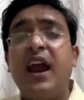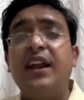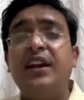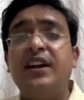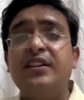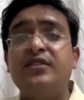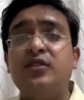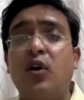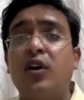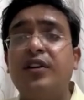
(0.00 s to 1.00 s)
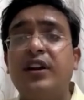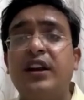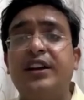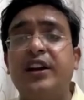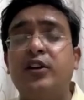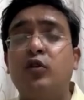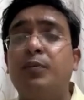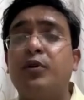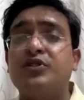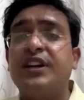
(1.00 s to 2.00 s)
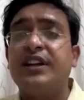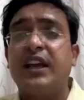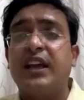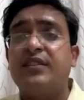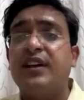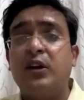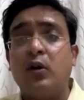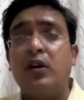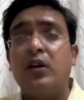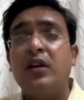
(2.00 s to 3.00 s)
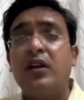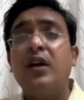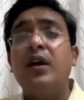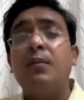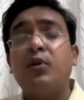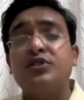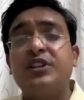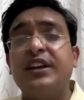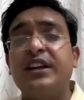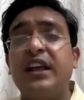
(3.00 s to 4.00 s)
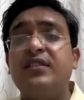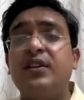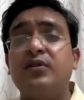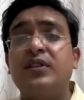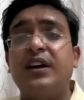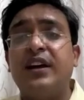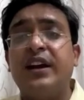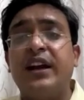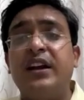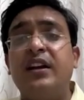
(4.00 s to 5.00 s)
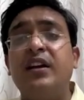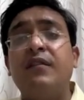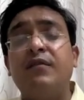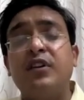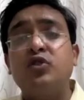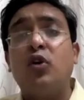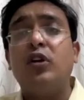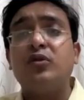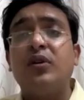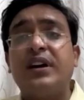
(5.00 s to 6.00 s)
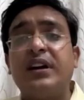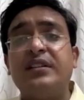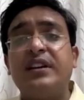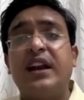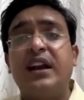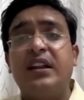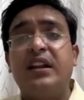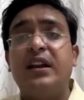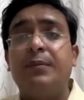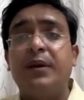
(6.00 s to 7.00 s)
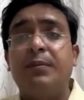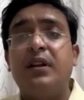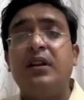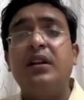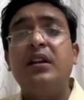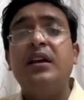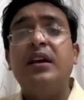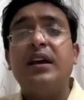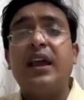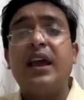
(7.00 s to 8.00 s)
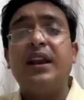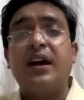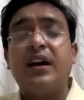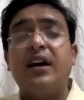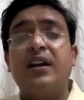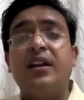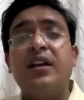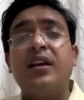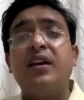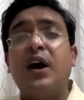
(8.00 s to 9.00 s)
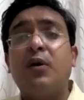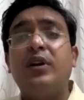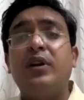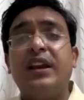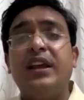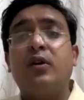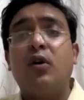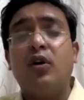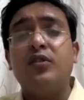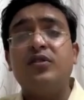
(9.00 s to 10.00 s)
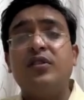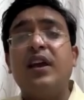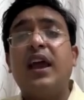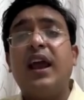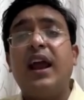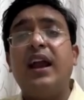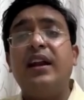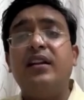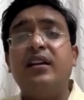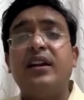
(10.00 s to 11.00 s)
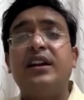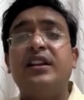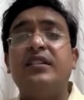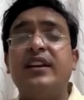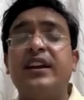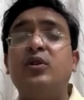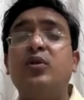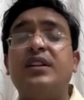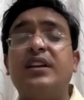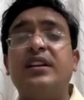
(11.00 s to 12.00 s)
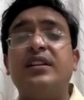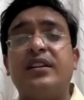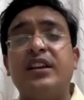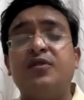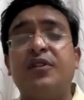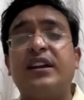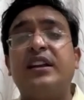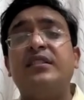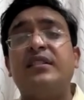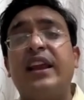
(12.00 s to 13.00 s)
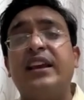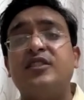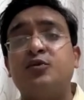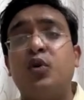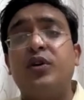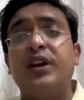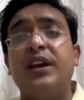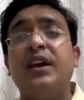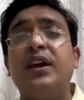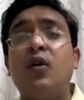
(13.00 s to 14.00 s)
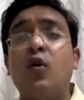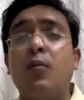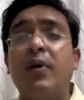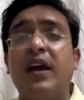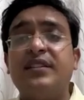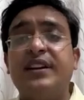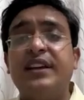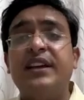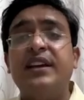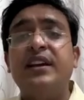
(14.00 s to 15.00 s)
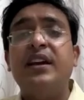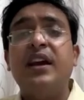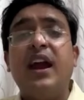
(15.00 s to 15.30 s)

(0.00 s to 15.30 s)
And it is not related to prostate cancer at all. Prostate cancer, on the other hand, which also occurs in elderly people, can occur without any cause and it is linked to other risk factors like smoking, obesity,